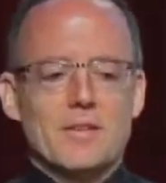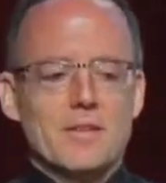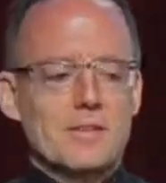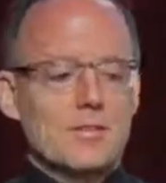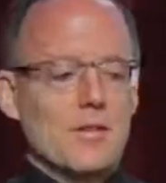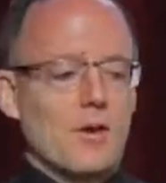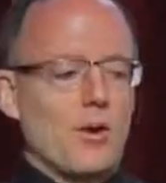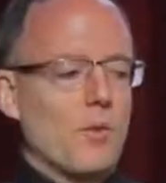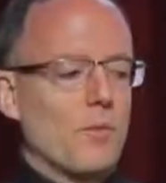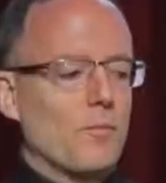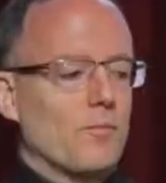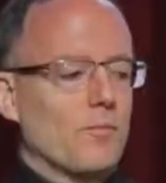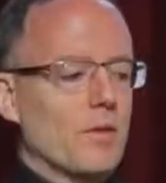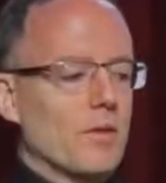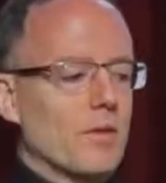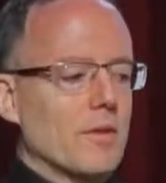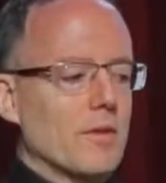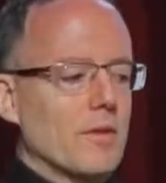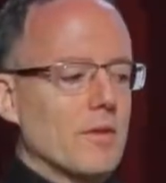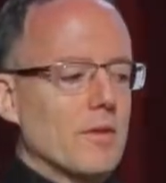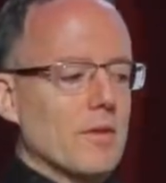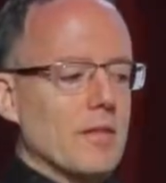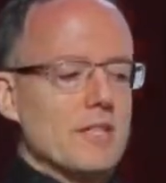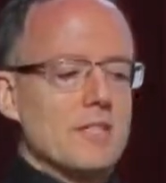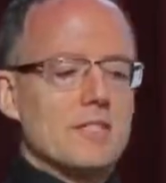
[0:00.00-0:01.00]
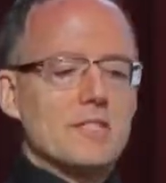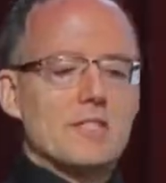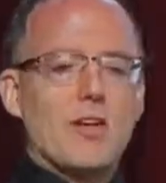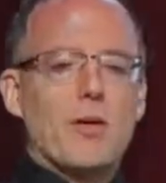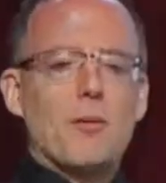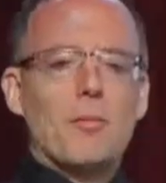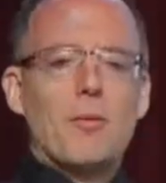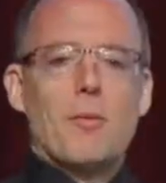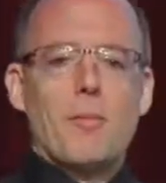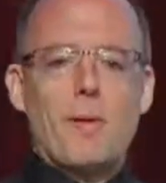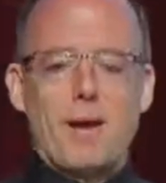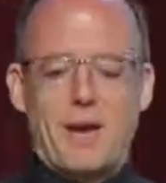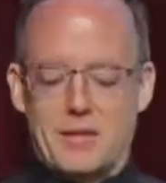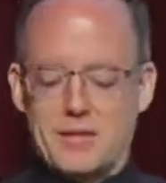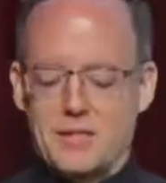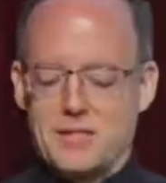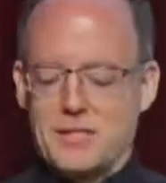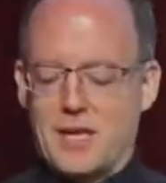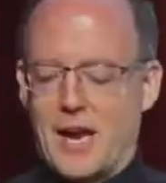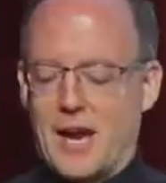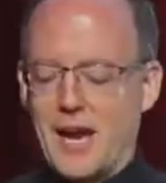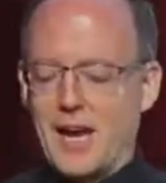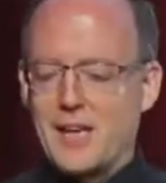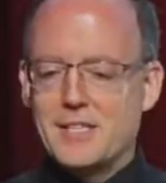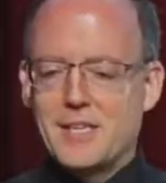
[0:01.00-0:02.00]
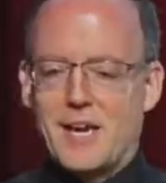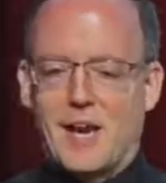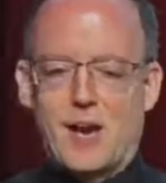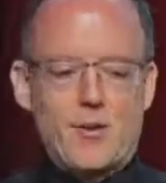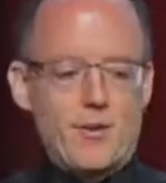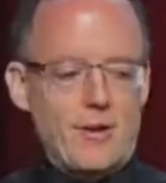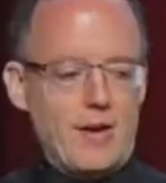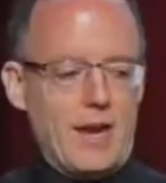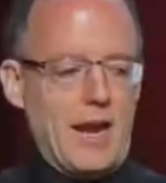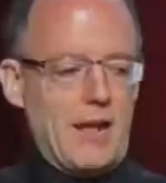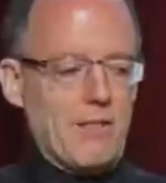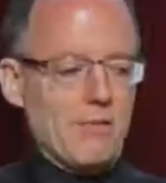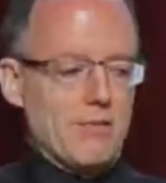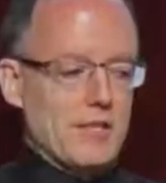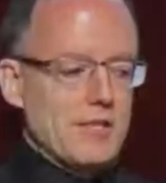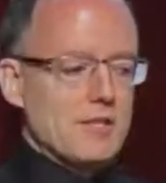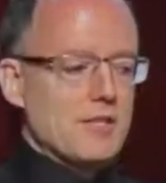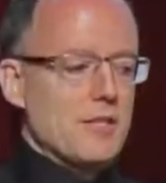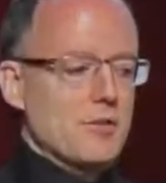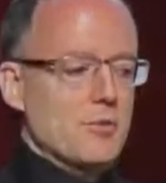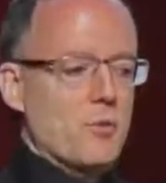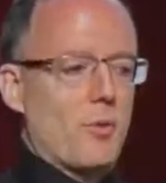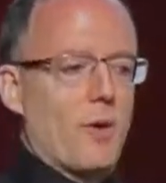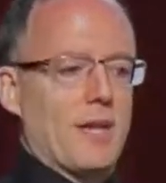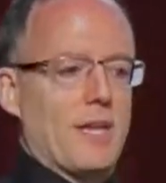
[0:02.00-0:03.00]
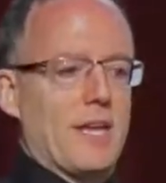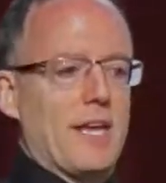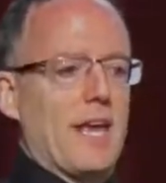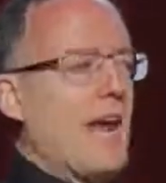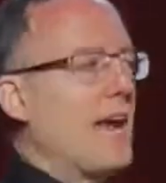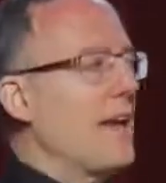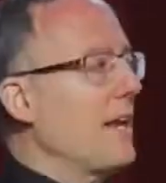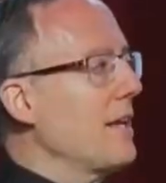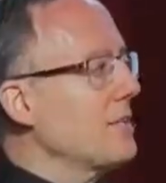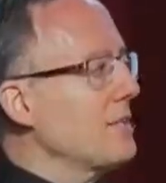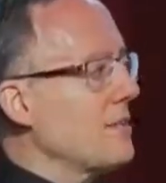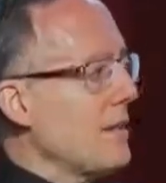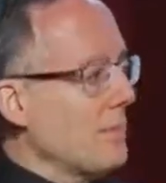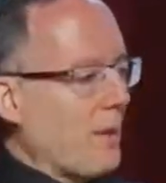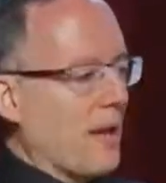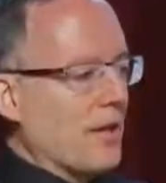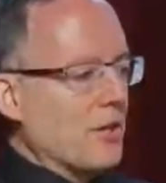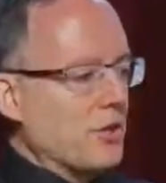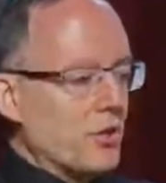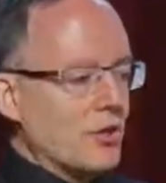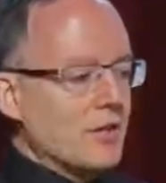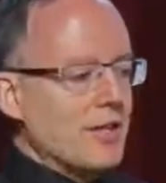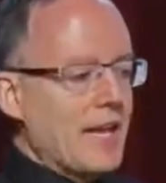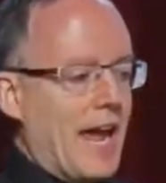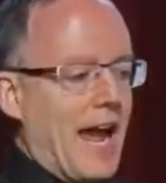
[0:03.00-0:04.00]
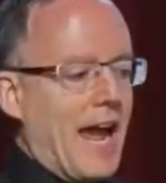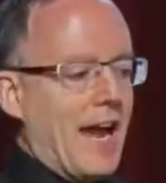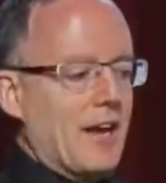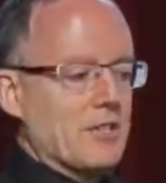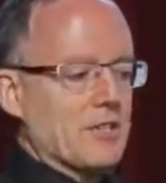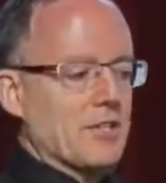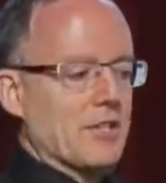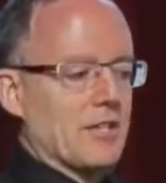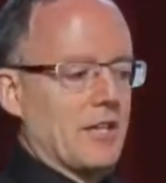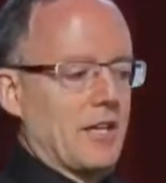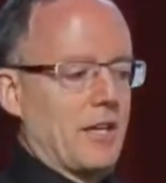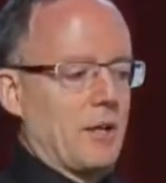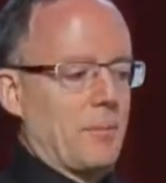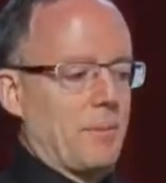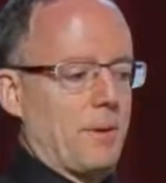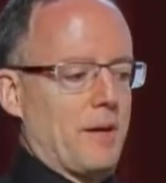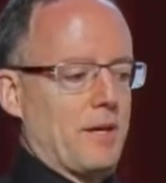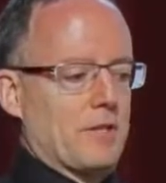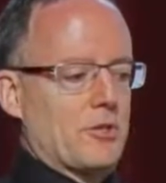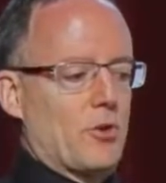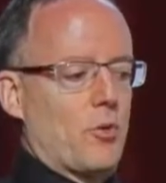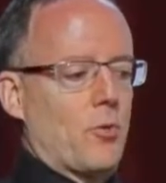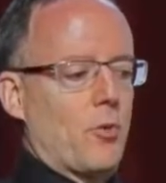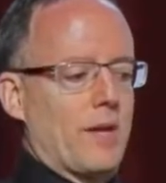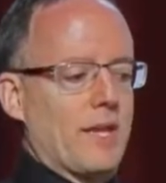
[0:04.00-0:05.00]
So he's telling me about his diet diary, and this is what he ate, except I couldn't actually get a picture.